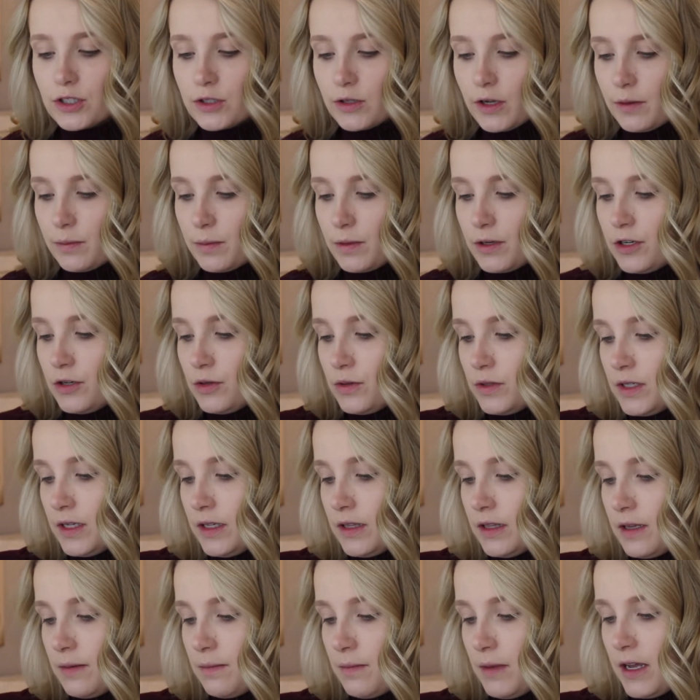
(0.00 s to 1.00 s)
So I've been
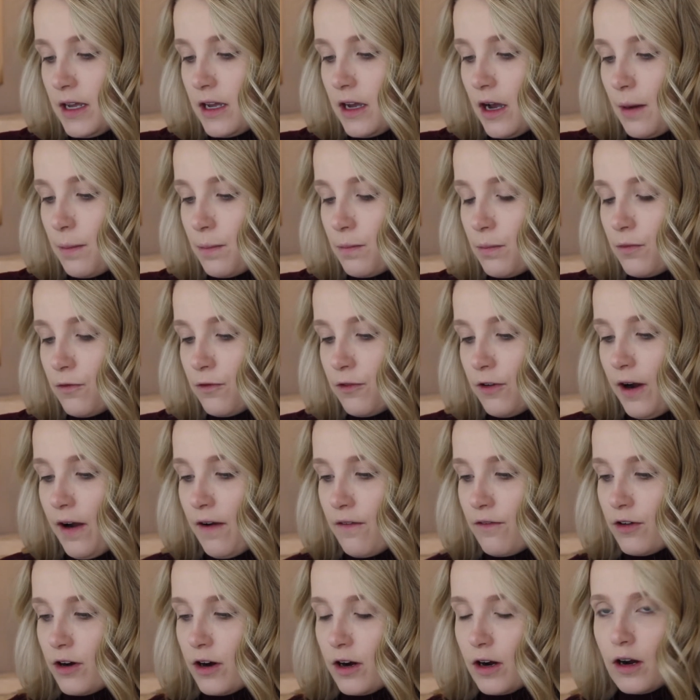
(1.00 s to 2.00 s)
using the Makeup
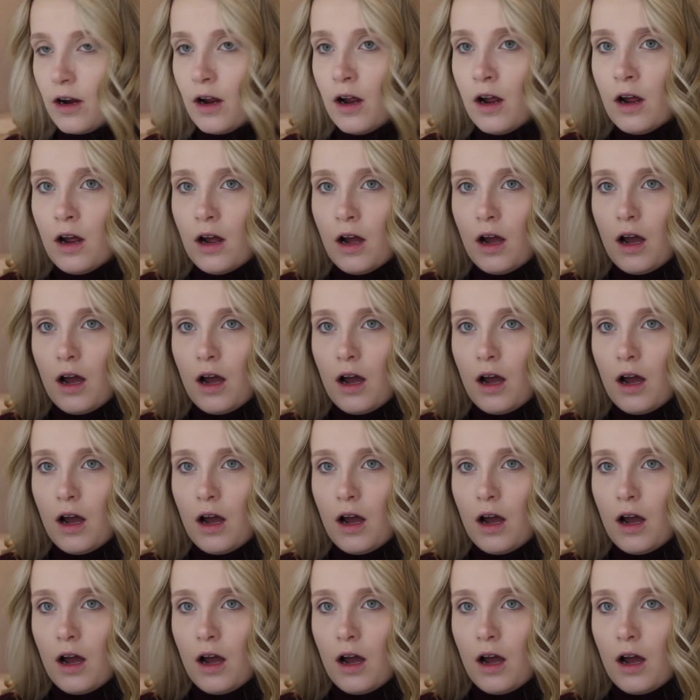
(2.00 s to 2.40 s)
Forever